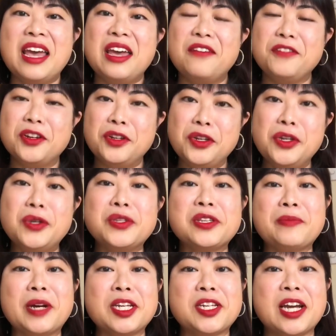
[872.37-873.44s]
If you're new
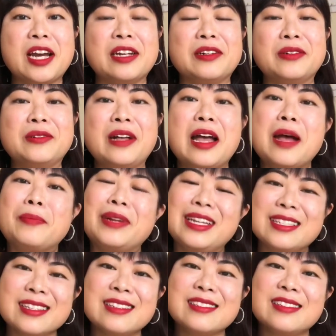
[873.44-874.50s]
to my channel,
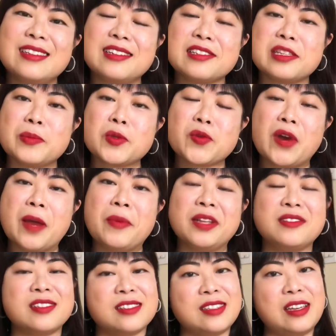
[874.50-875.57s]
please consider
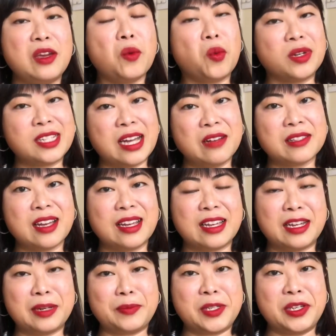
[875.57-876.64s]
subscribing to see what else I
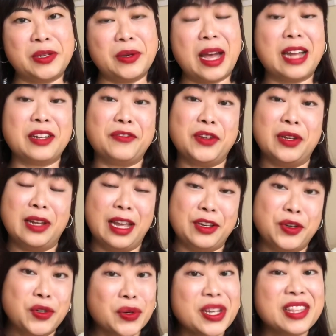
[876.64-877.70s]
get up to. And if you
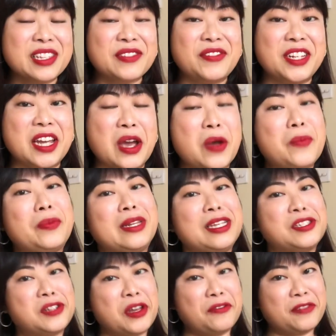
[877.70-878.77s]
enjoyed this video,
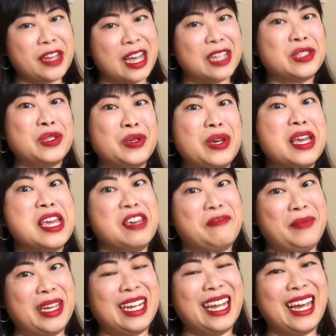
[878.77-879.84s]
please don't forget to give
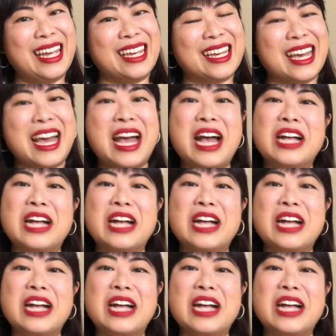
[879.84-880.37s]
me a like.